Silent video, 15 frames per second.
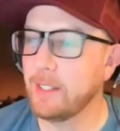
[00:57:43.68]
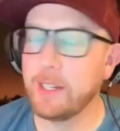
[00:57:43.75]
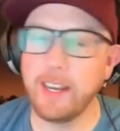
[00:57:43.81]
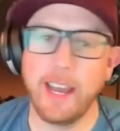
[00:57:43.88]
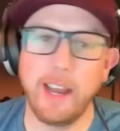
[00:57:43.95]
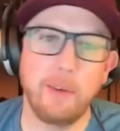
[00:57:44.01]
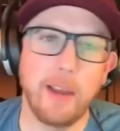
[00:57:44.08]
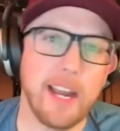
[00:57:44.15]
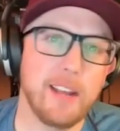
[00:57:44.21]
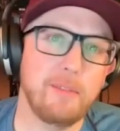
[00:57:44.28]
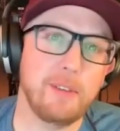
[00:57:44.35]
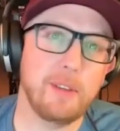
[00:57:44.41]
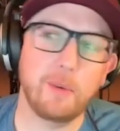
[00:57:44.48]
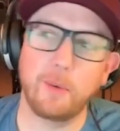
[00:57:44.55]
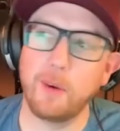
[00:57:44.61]
Should I write a
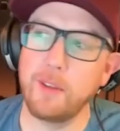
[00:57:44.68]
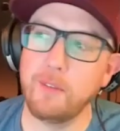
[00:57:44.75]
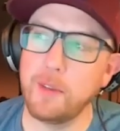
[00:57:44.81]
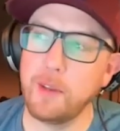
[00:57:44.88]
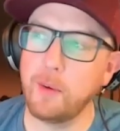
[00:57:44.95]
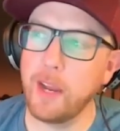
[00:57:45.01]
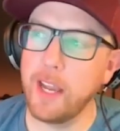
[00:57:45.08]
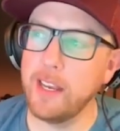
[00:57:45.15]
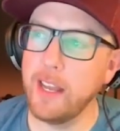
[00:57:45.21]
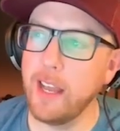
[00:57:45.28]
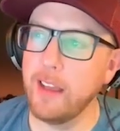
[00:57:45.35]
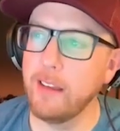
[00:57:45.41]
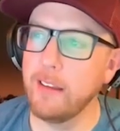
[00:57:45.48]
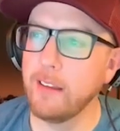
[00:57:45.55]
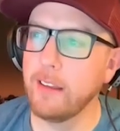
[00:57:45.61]
view- review right
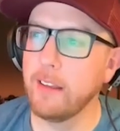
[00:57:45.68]
now?